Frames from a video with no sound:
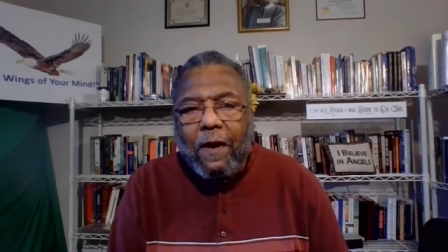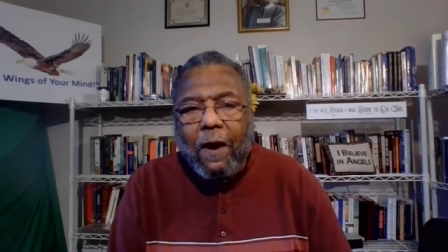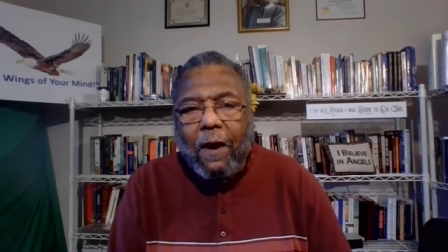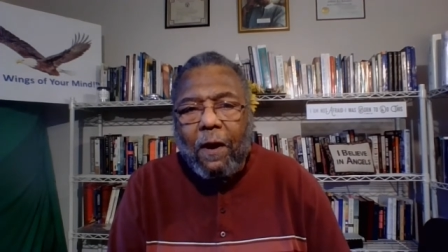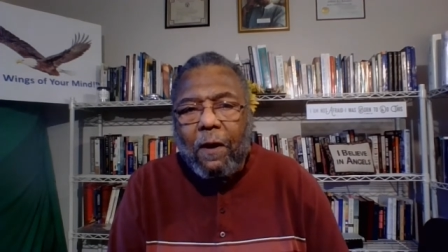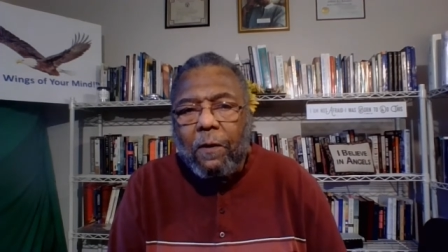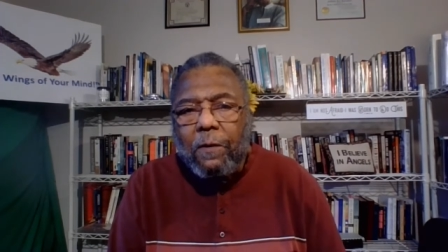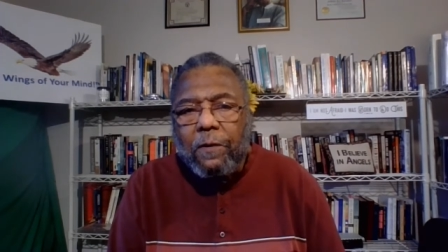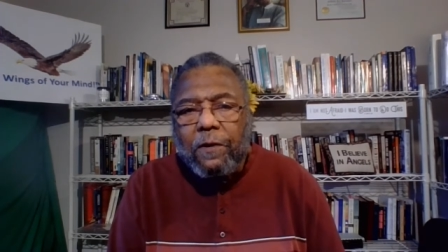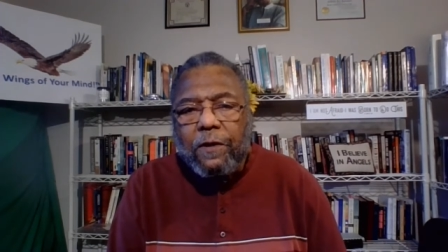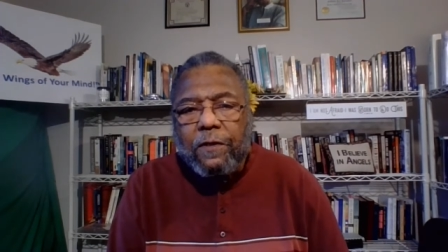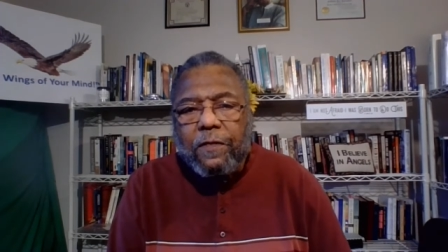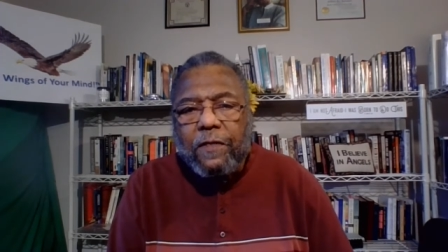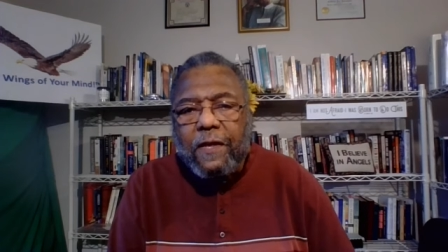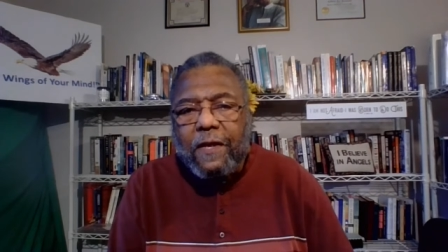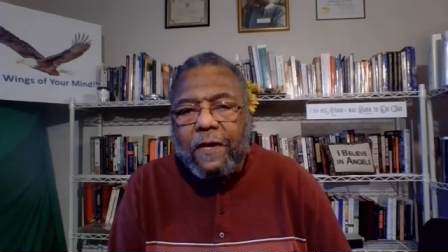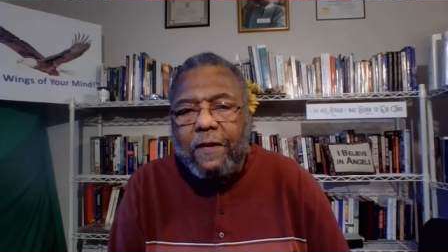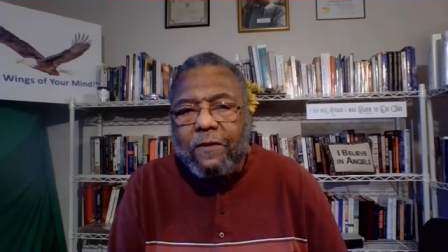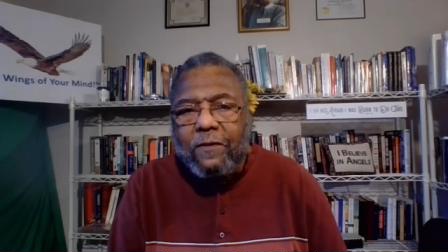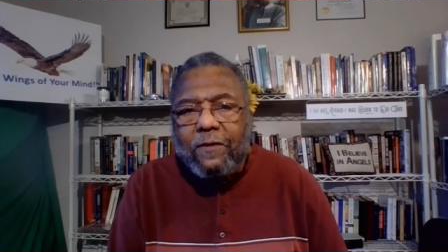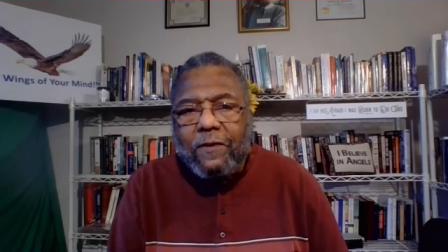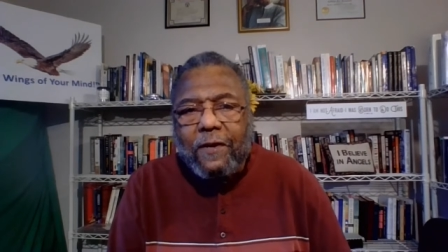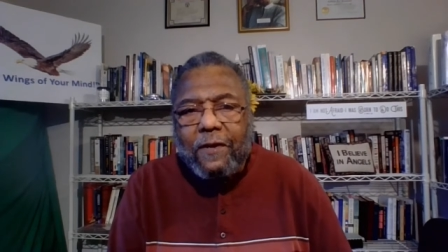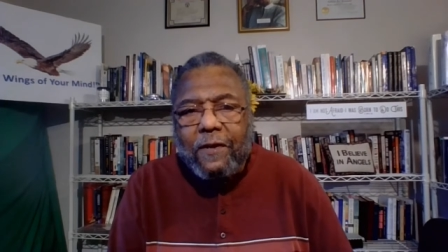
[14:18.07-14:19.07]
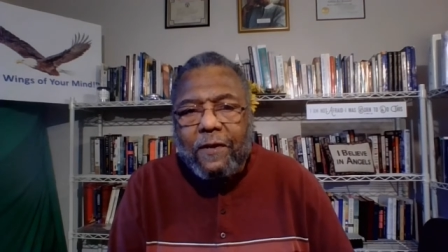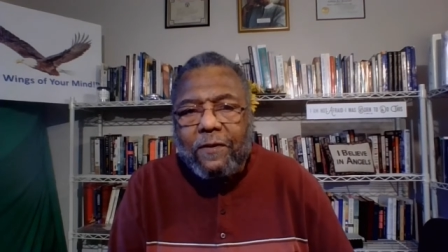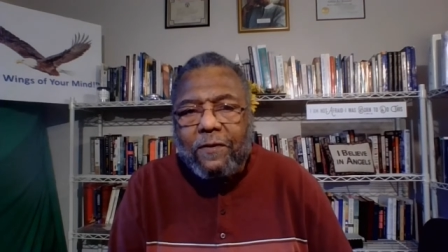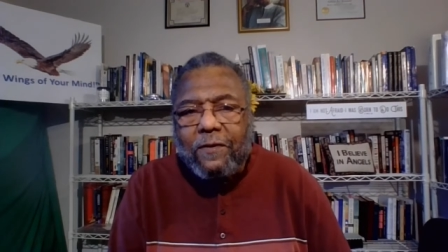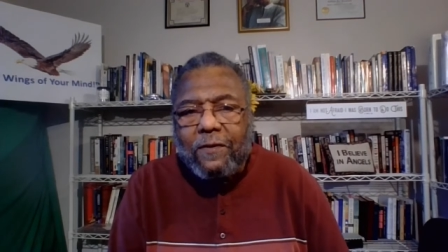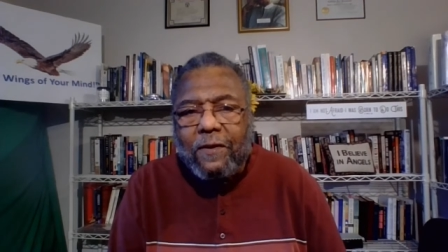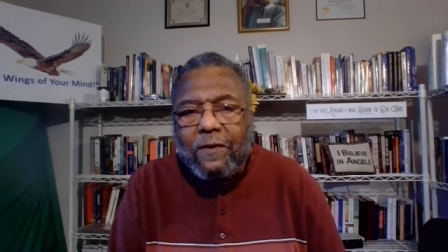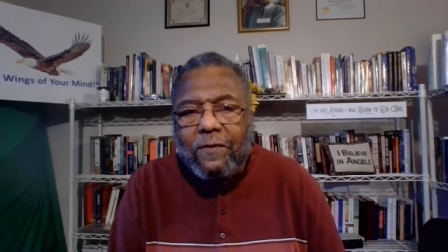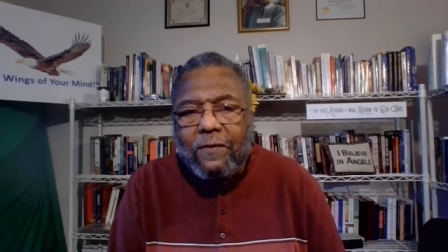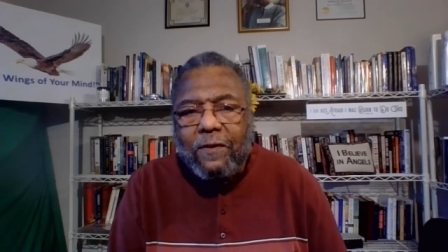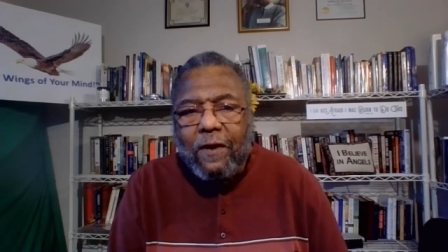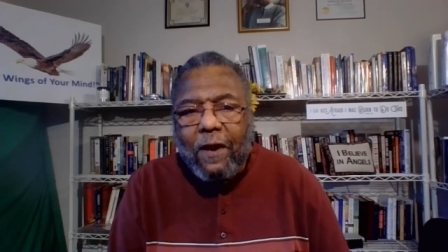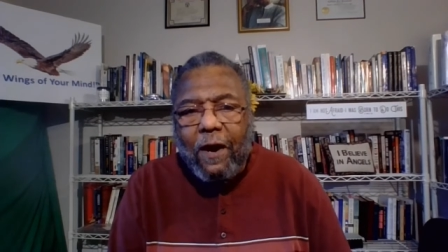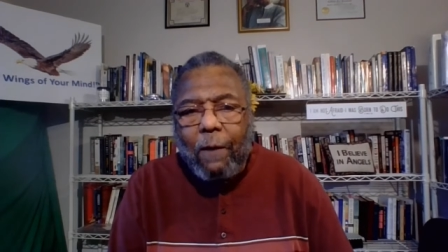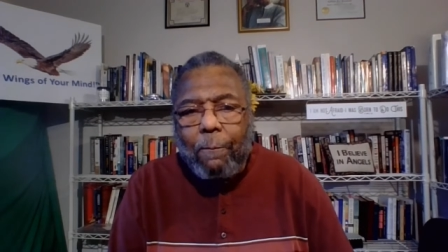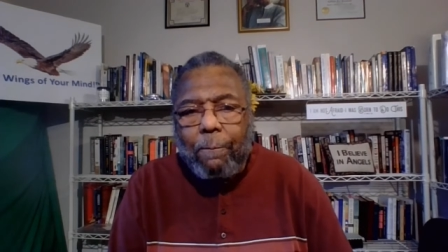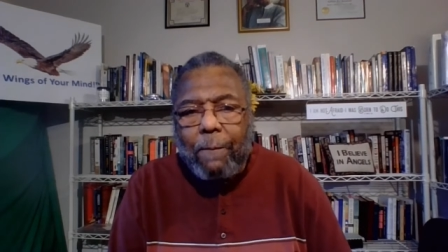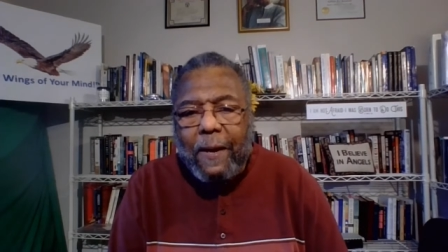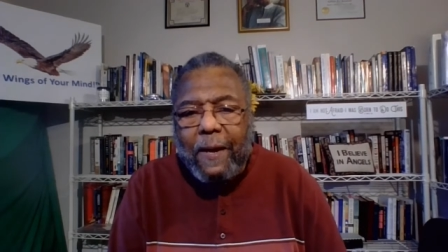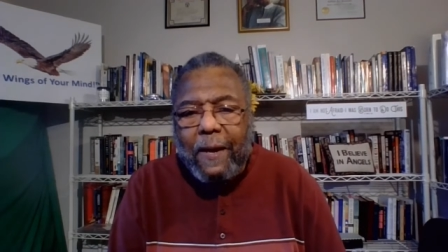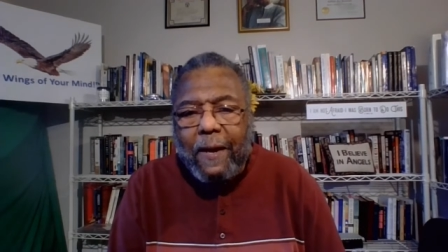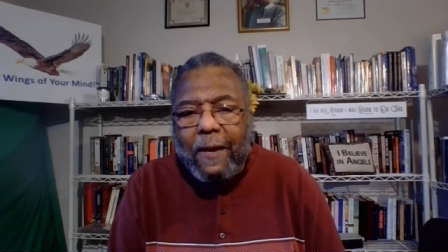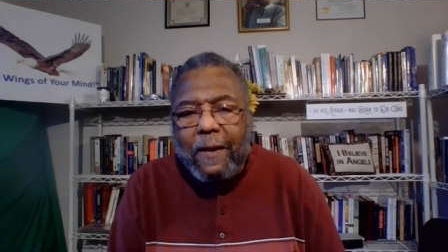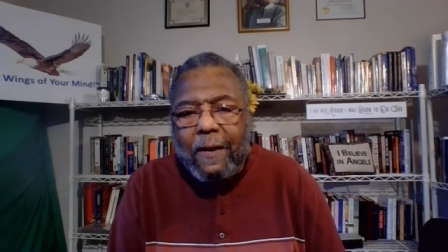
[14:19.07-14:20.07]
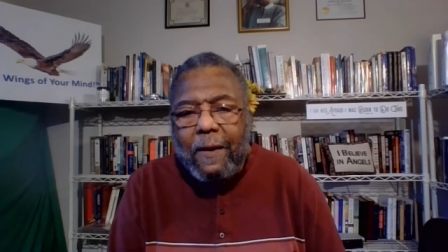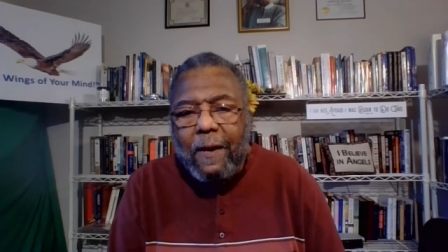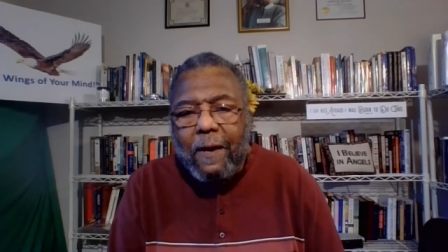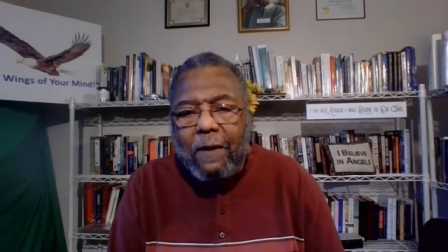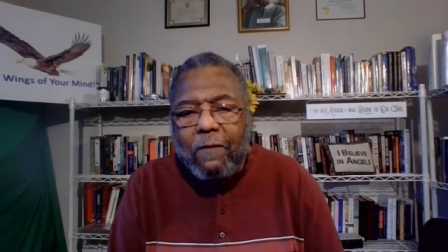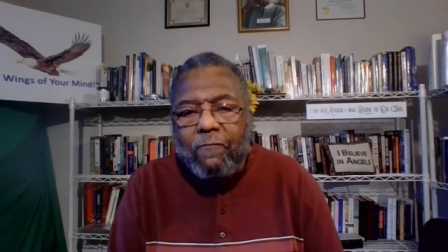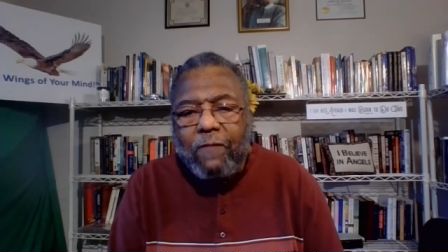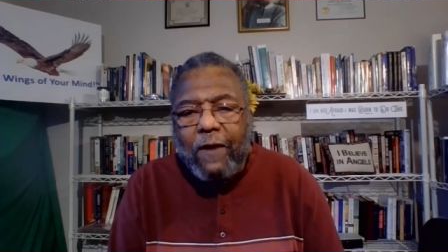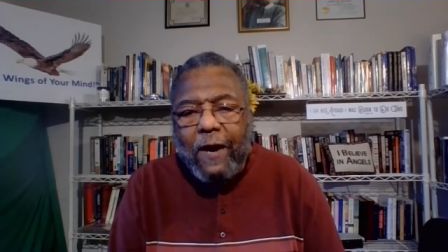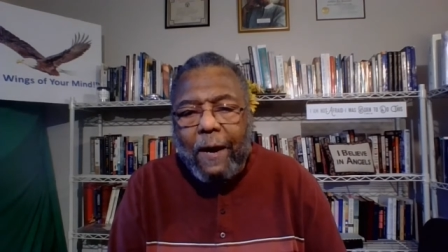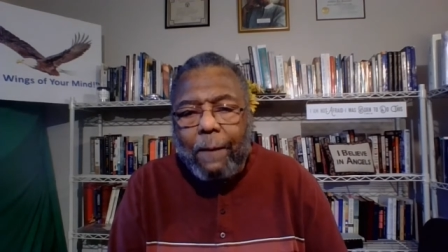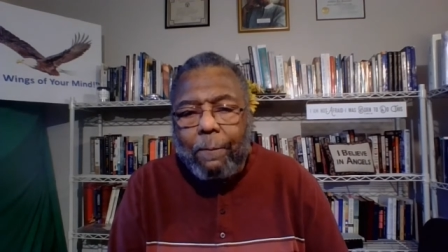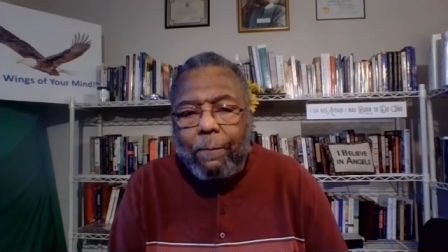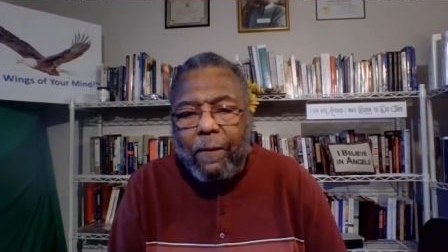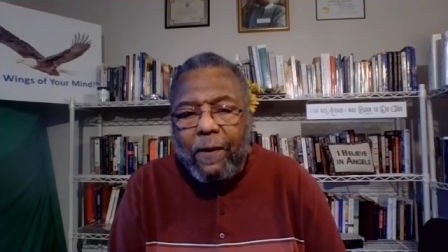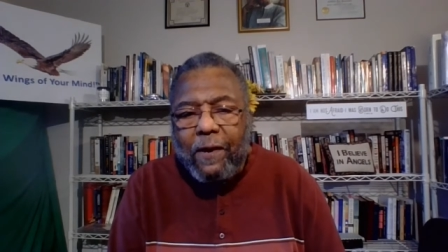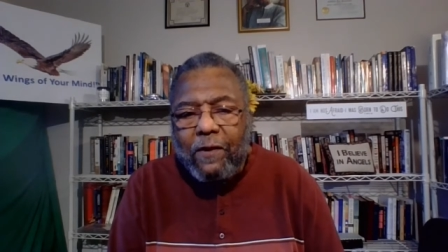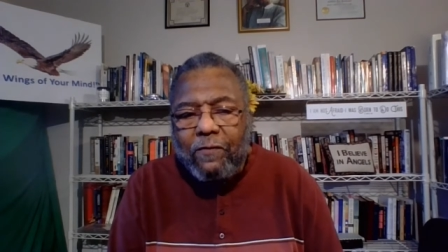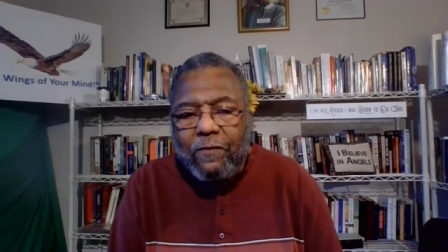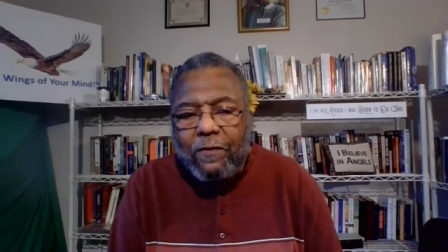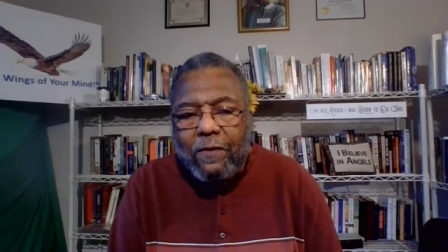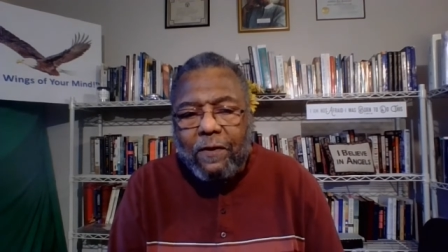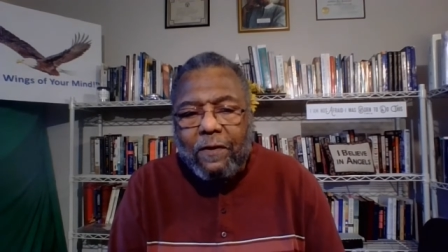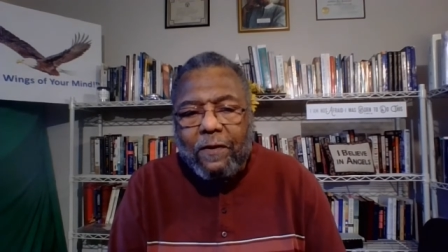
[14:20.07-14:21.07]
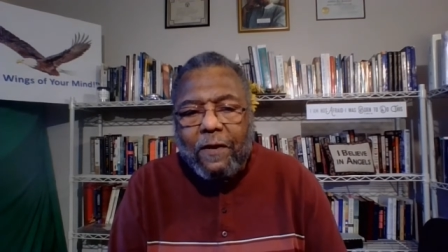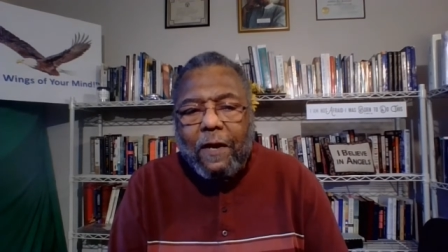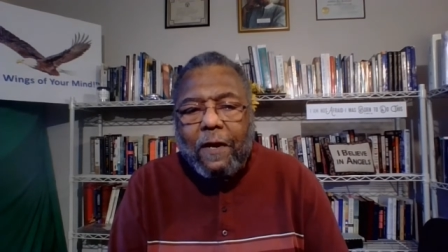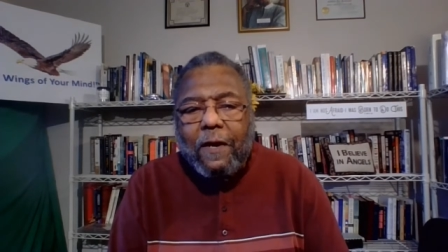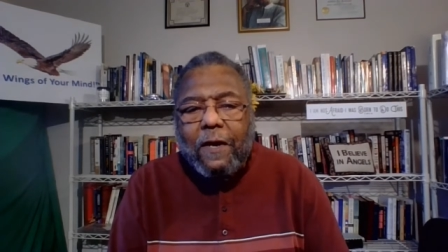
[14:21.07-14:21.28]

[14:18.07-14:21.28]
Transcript: All the things that exist are made of vibration.